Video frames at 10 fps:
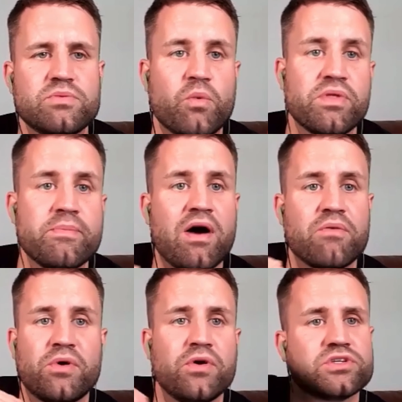Well, the amount of
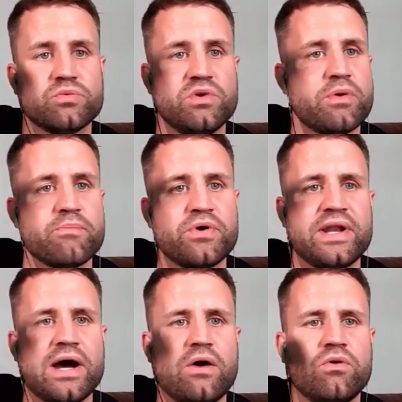products that we've been
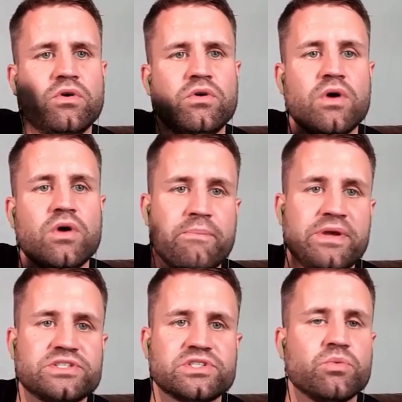putting out,
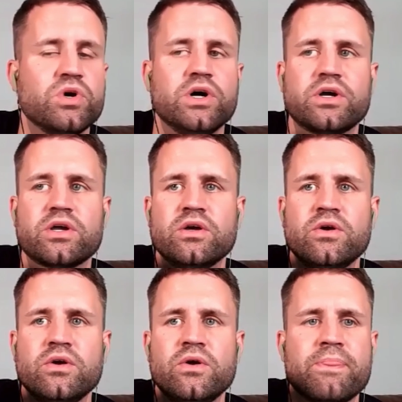pieces of work,
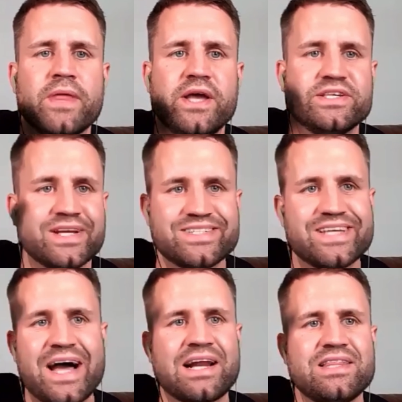it's
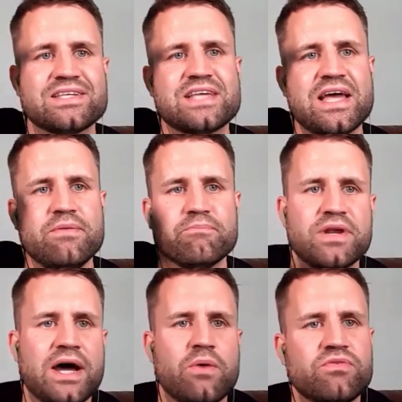exactly the same. But
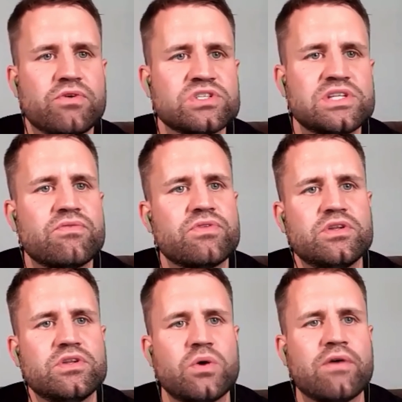now we've got staff
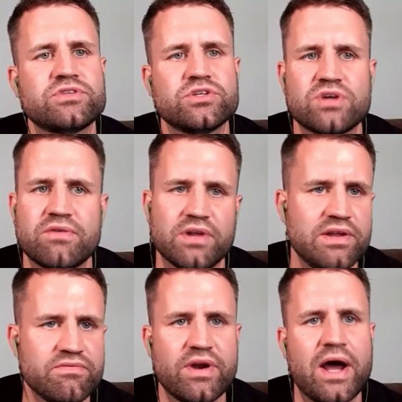that don't have to travel
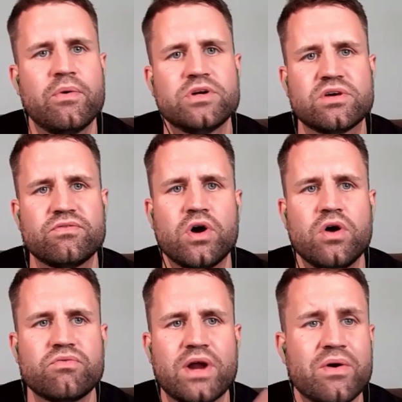in for an hour, travel home
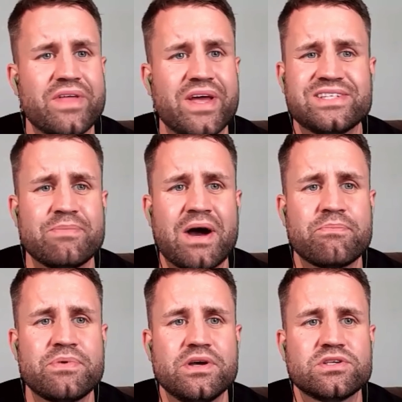for an hour. They seem
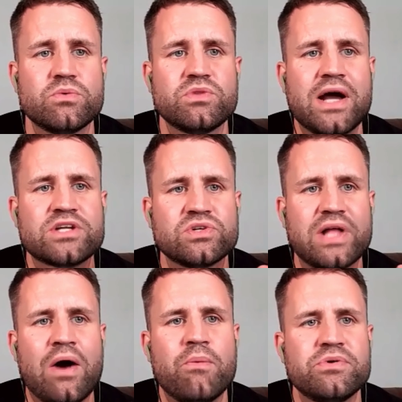happier. So the actual
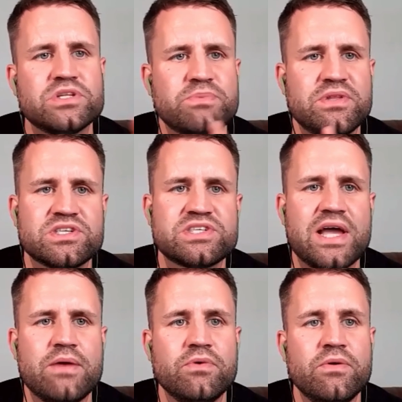output's been the
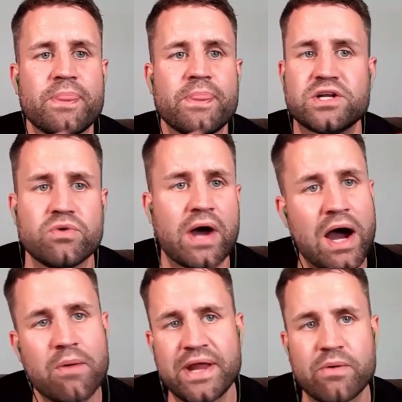same. I don't know
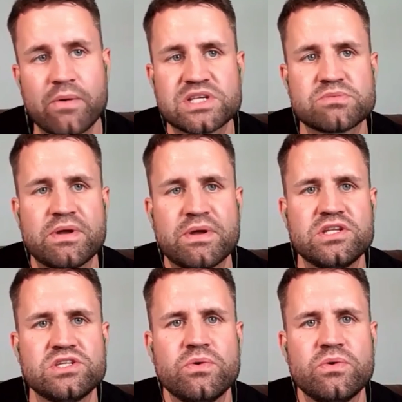how many hours they're spending
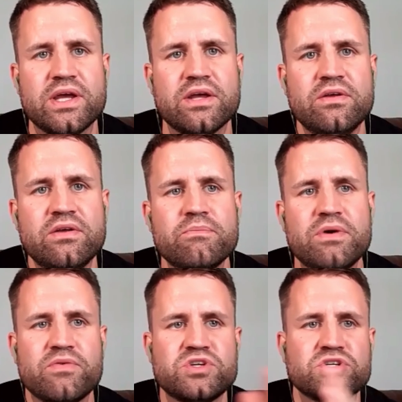doing it, but
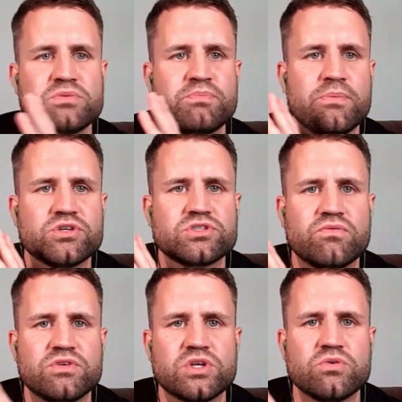if we're judging people just on
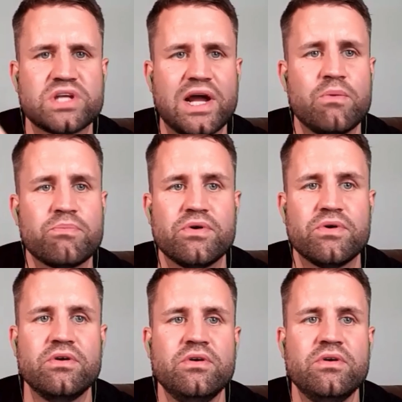results and output,